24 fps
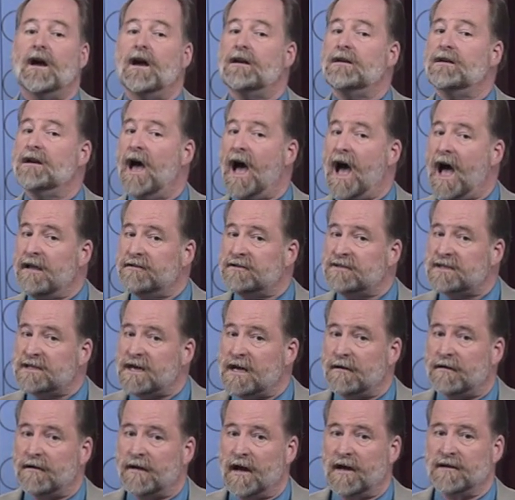
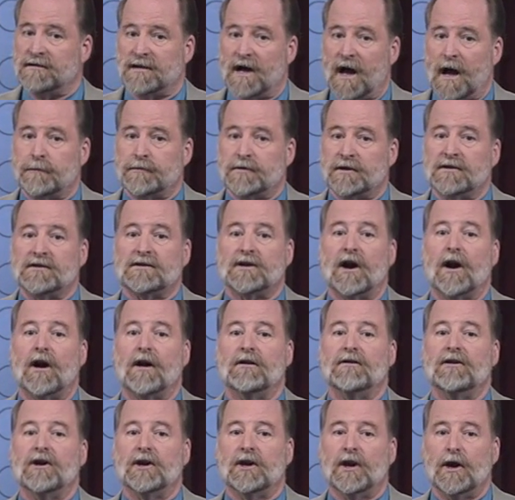Non-standardized options are
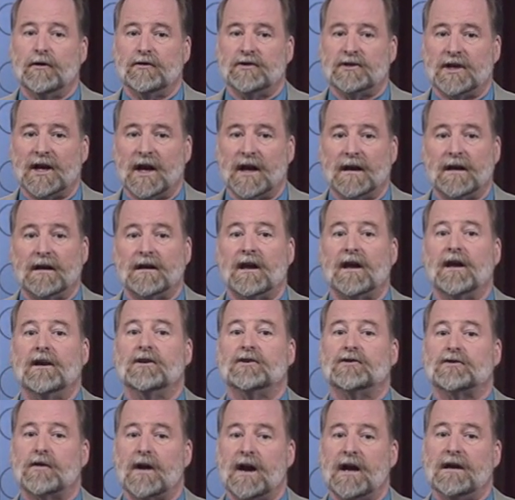negotiated
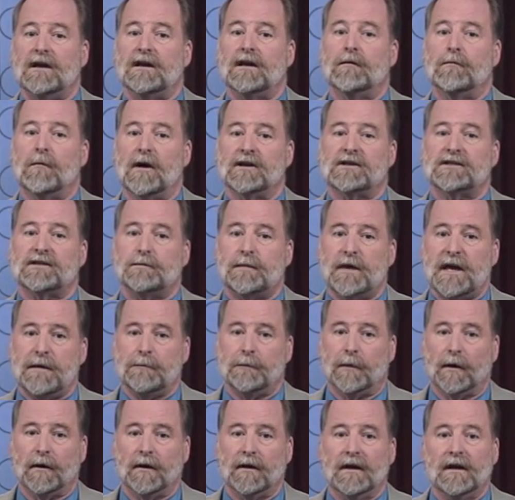and traded amongst
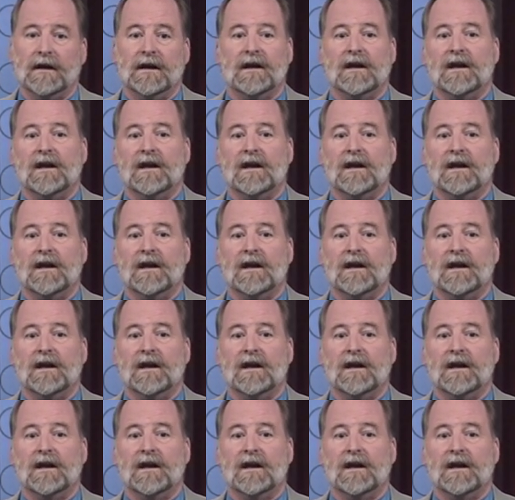people